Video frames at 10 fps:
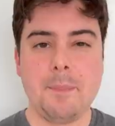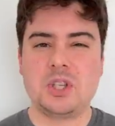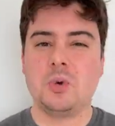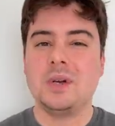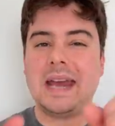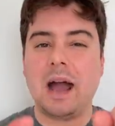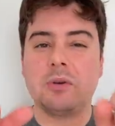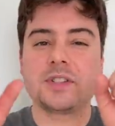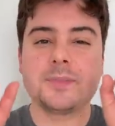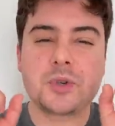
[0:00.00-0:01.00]
But to
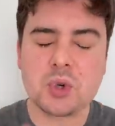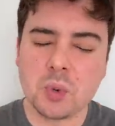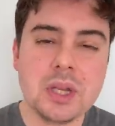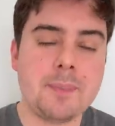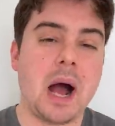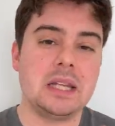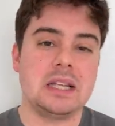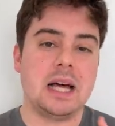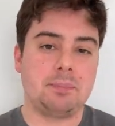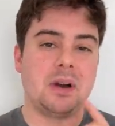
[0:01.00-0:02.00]
encounter some truly
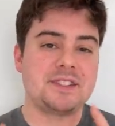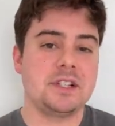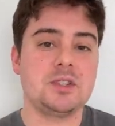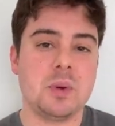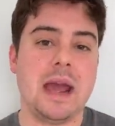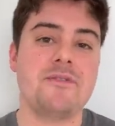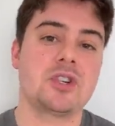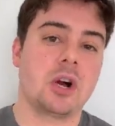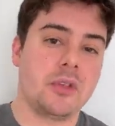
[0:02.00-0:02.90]
polyglot presidents, we have to turn